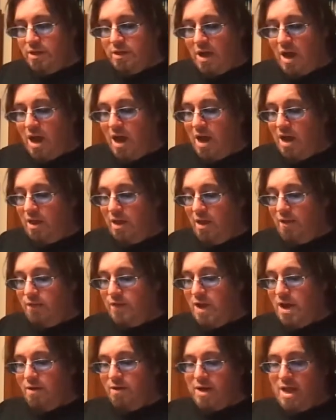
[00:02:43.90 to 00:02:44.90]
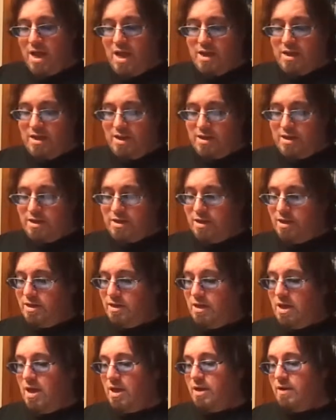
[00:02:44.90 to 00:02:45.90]
I loved how it had, like, a
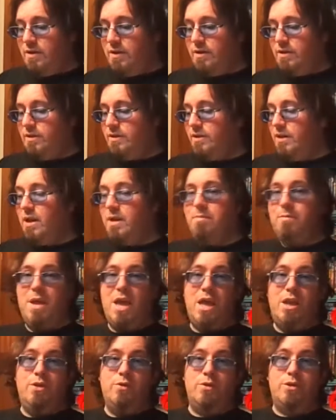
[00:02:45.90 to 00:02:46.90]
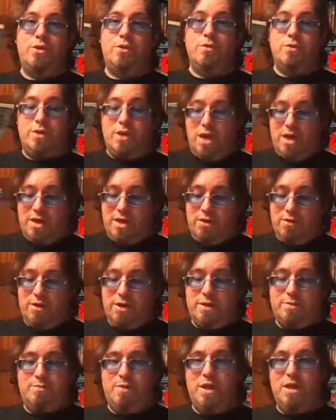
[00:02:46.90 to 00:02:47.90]
lot of manual to it. Not
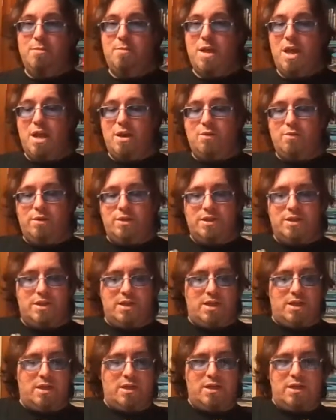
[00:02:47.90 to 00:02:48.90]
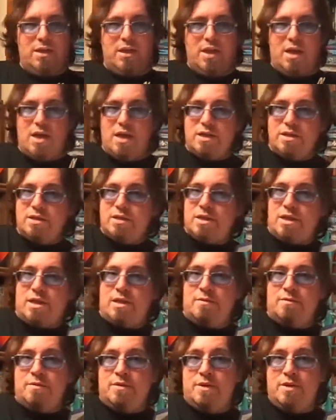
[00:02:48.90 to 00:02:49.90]
nearly as big a manual as
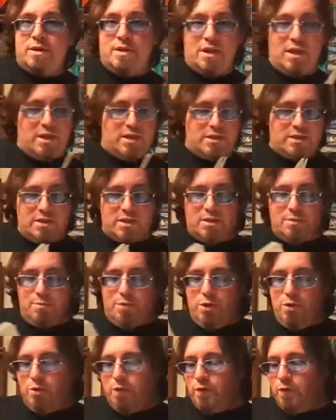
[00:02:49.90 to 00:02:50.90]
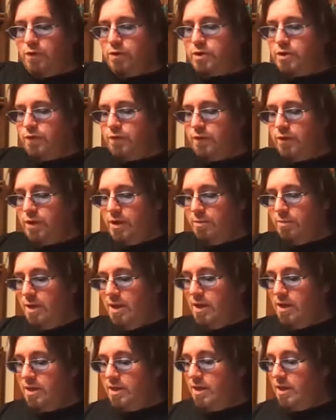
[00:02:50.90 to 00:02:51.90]
the computer version for the
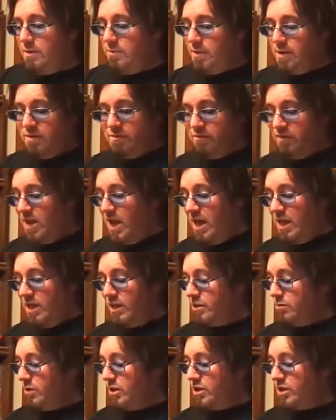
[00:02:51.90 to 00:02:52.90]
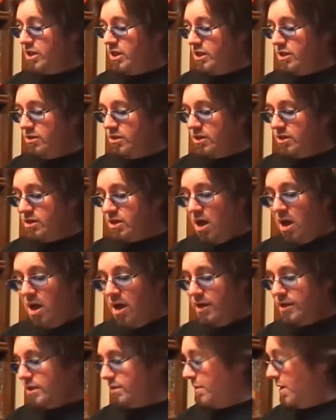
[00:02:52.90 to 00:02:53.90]
Amiga did, but yeah, this is
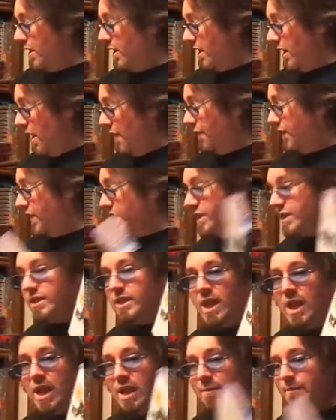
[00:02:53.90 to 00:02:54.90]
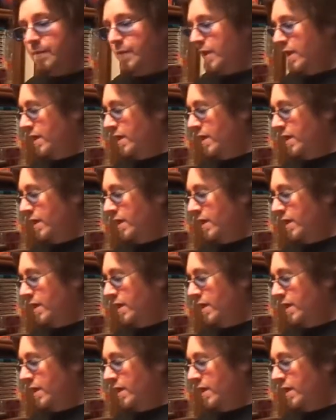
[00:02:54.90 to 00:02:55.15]
awesome. I love this game.